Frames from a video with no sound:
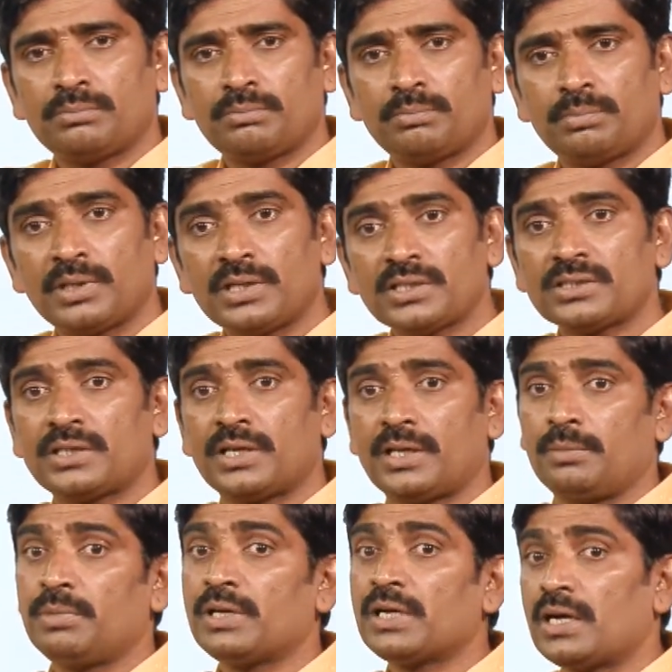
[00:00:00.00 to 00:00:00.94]
Plus 3,
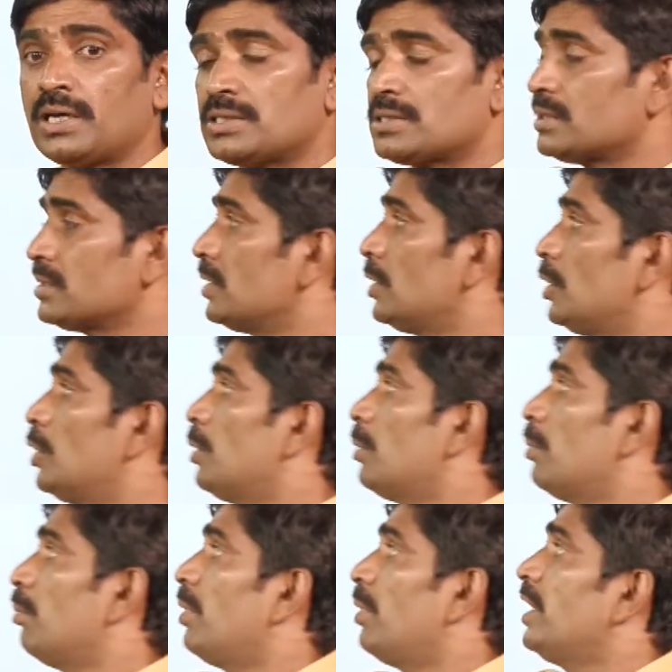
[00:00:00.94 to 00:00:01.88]
because
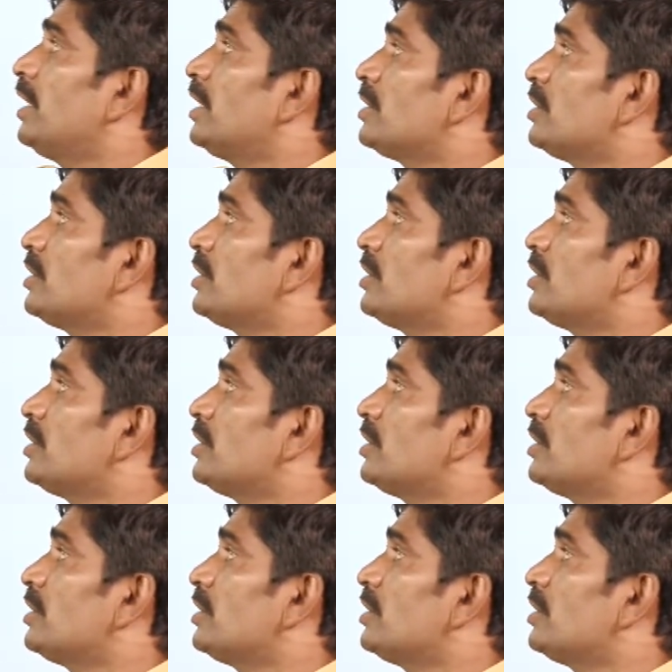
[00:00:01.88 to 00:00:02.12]
minus